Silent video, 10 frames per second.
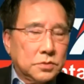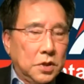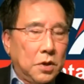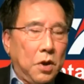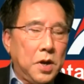
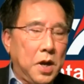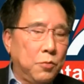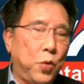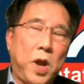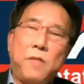took on
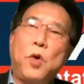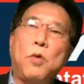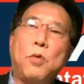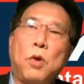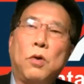that, we have
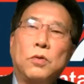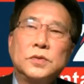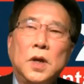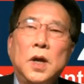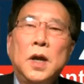no
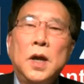clothes.